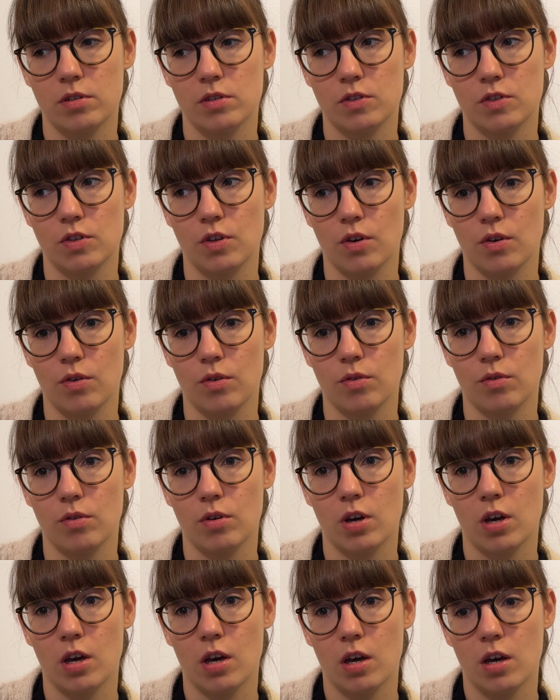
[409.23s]
So
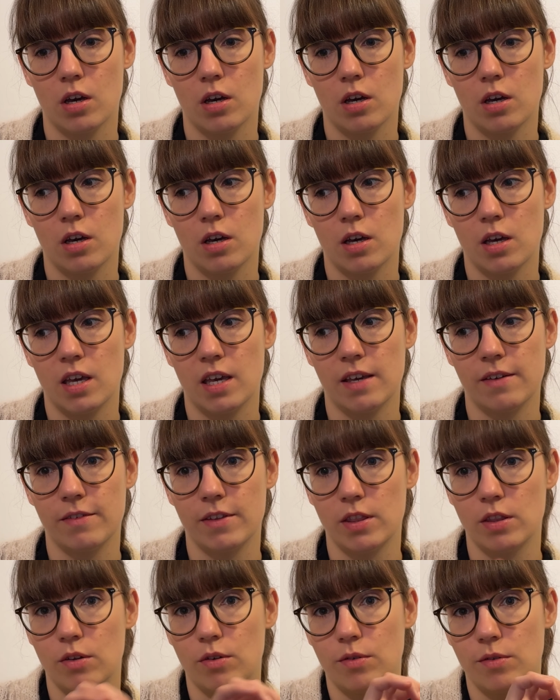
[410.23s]

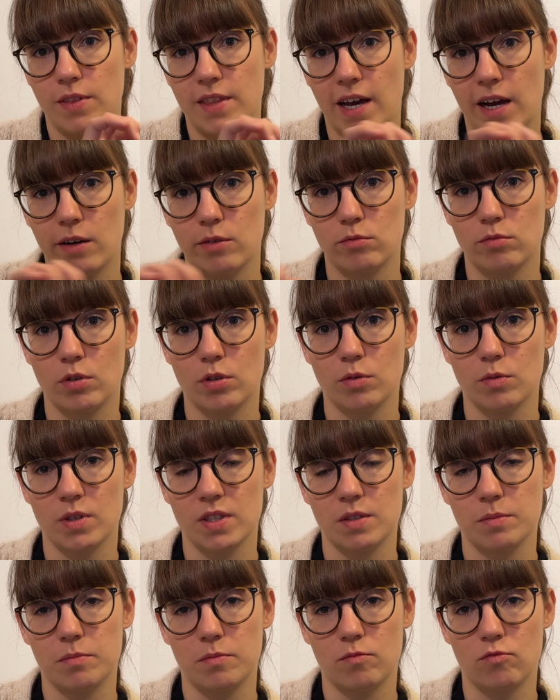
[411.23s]
even though that row
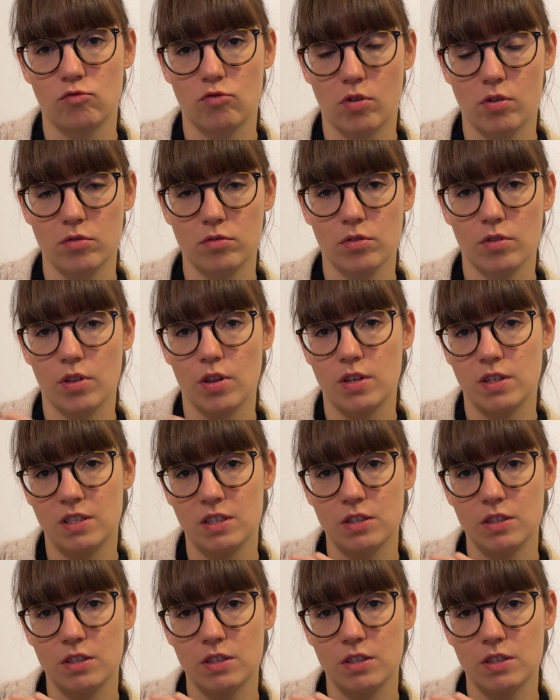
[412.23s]
was wrong,